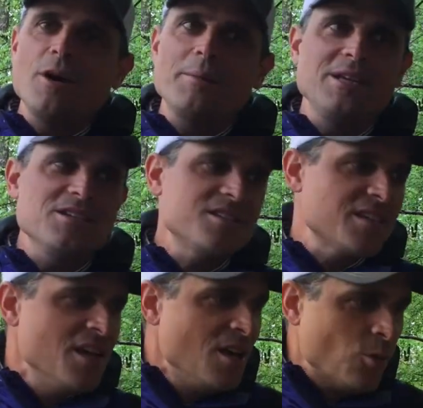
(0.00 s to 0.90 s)
I mean, just
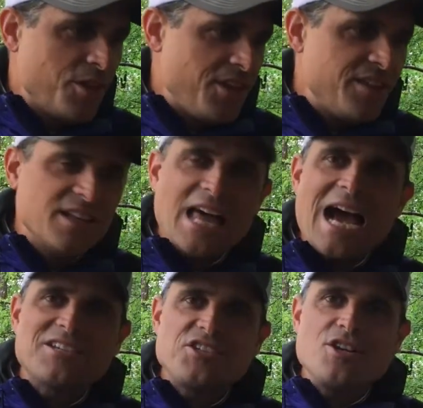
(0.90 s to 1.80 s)
within the
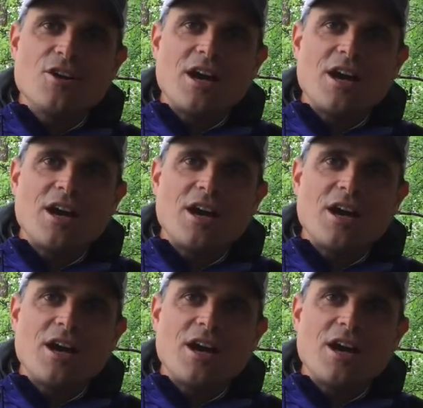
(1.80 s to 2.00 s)
last year,